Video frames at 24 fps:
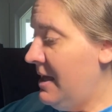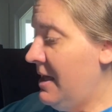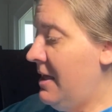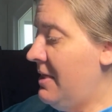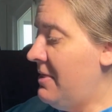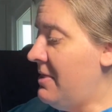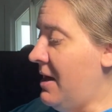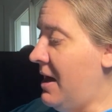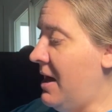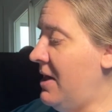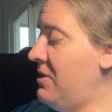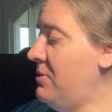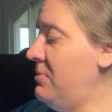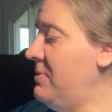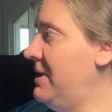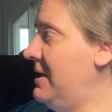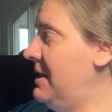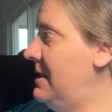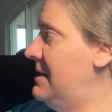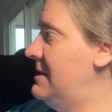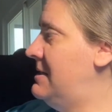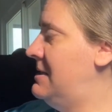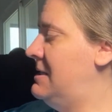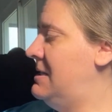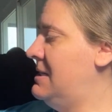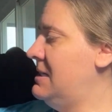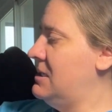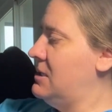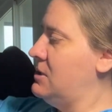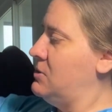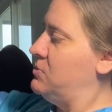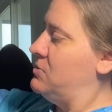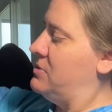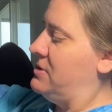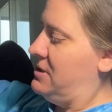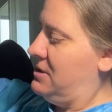The other one is
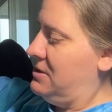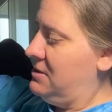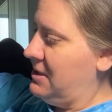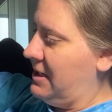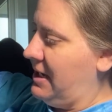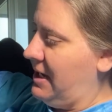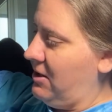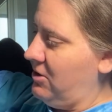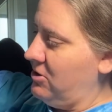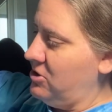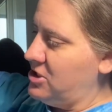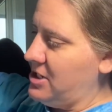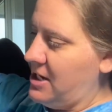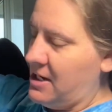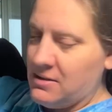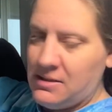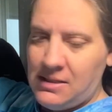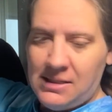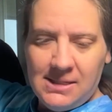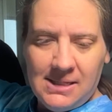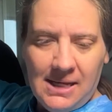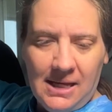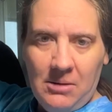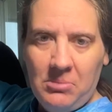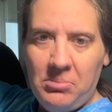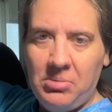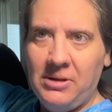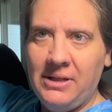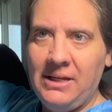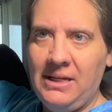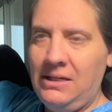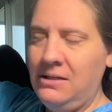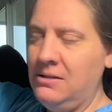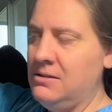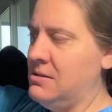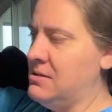this one, the Carriage House
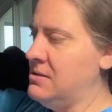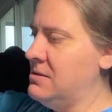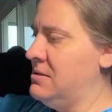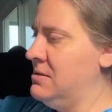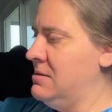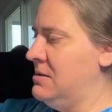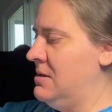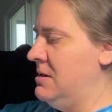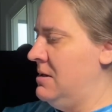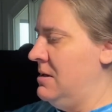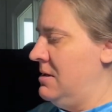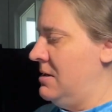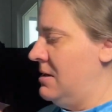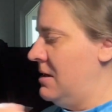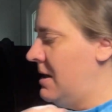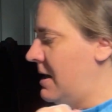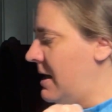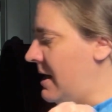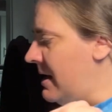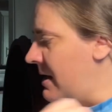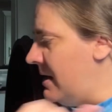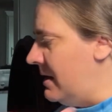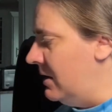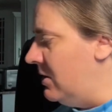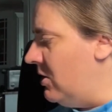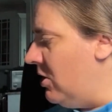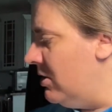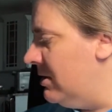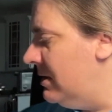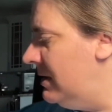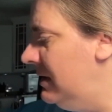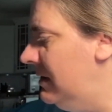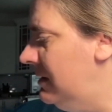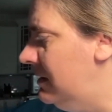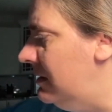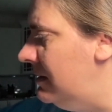Samplings
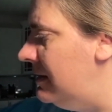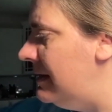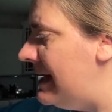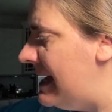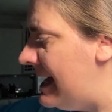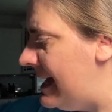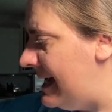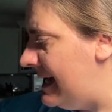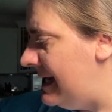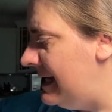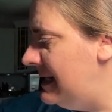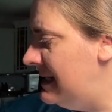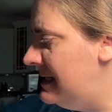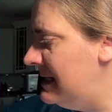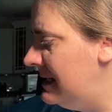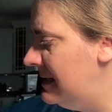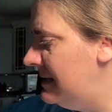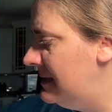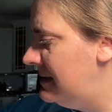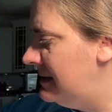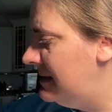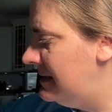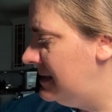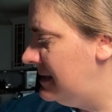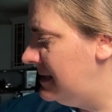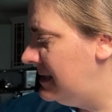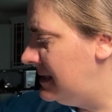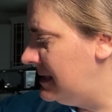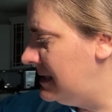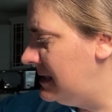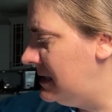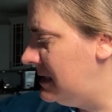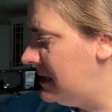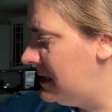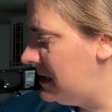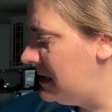Garden Glade.
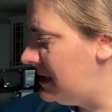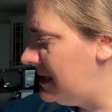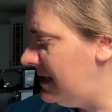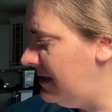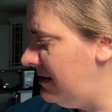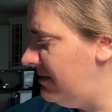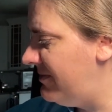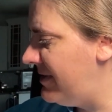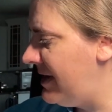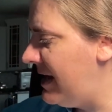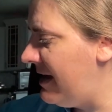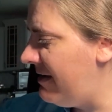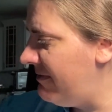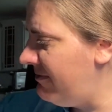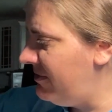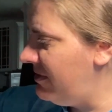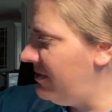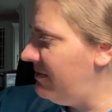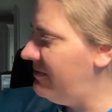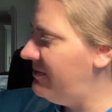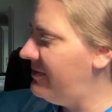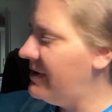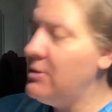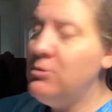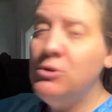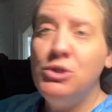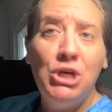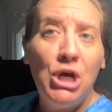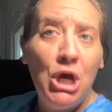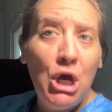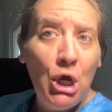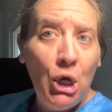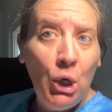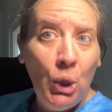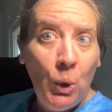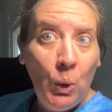Let's see if I have the photo.
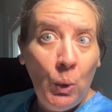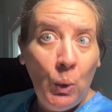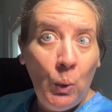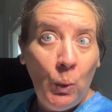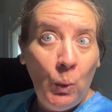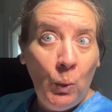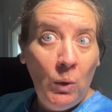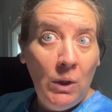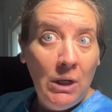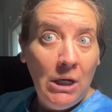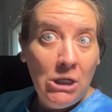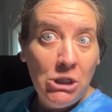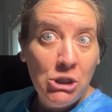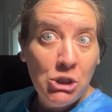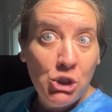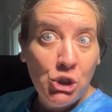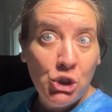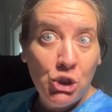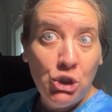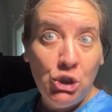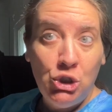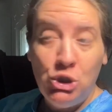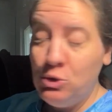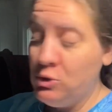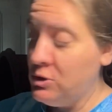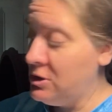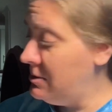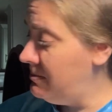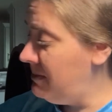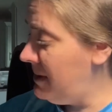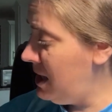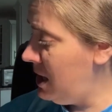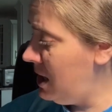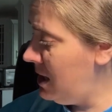Excuse me.